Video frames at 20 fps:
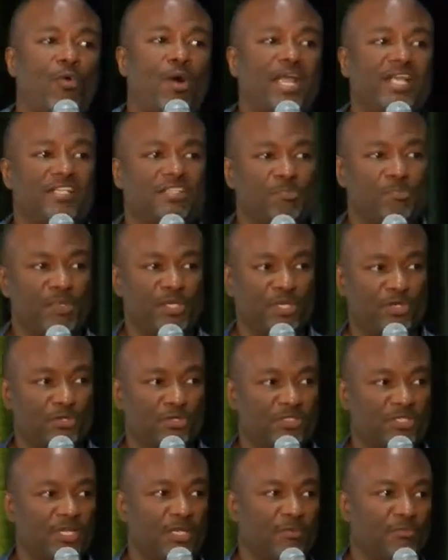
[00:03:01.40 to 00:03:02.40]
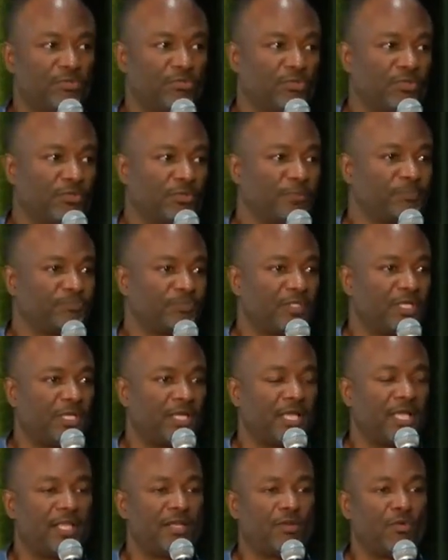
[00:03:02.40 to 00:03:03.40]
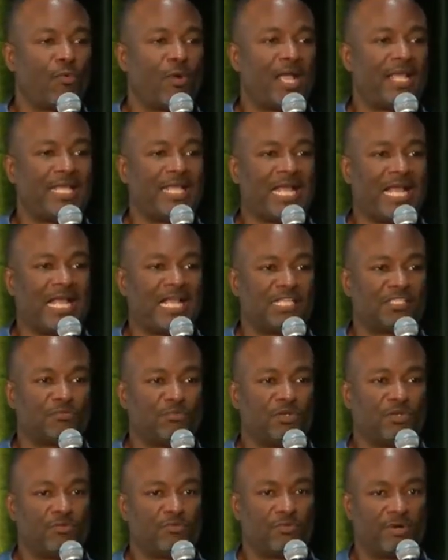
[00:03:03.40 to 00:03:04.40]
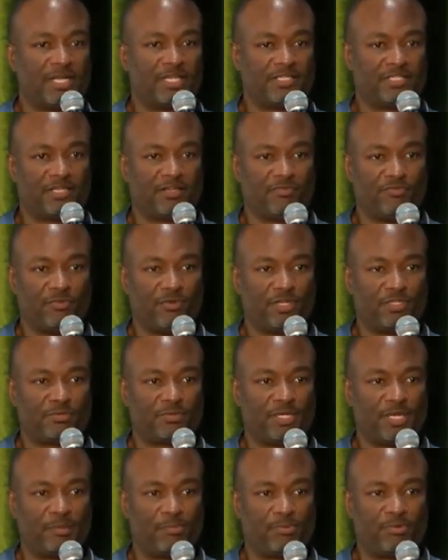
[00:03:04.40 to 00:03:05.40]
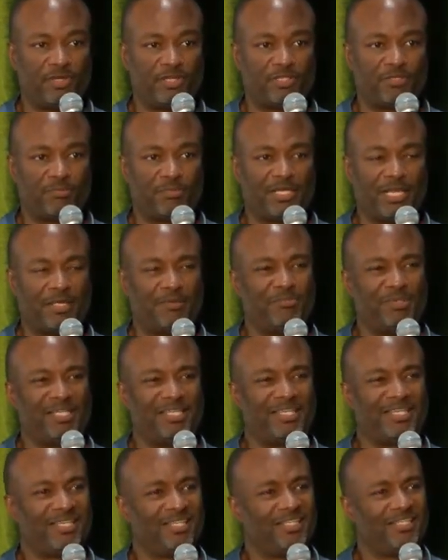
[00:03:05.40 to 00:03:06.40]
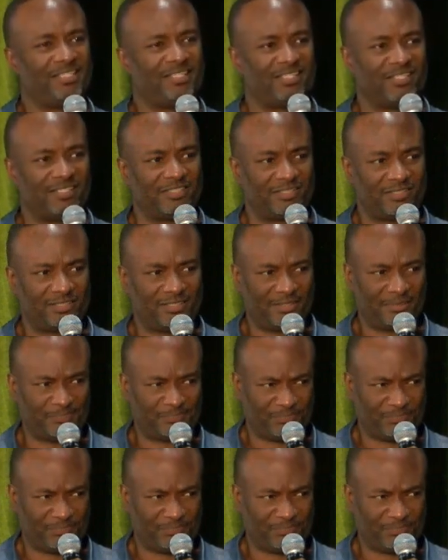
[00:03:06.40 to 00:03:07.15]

white speakers come through, and the white guys wouldn't raise their voice when they preached, but they'd be killing us.